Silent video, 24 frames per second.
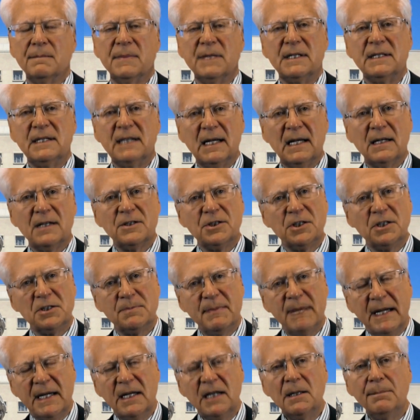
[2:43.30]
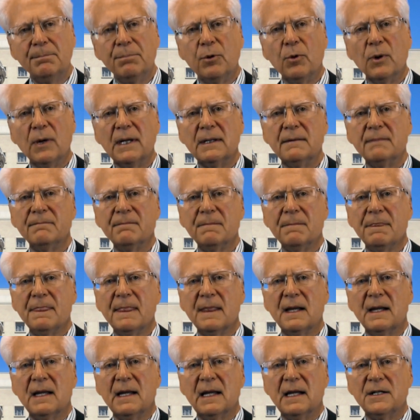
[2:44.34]
But yet, she's making a point,
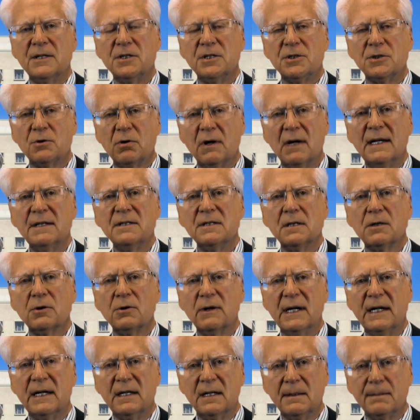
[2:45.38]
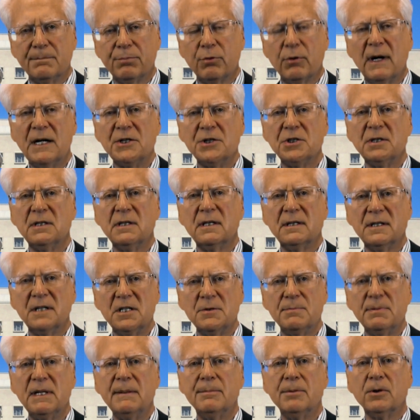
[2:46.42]
and she's trying to create an impression that
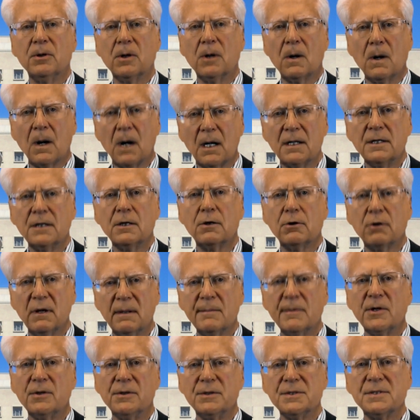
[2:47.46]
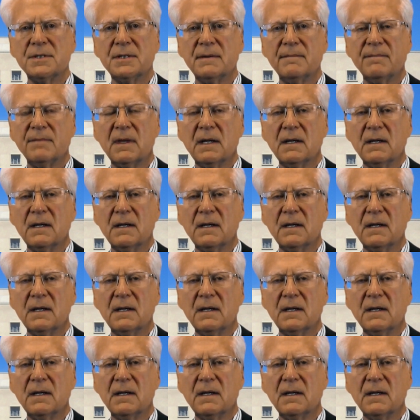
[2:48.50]
these people are hardened criminals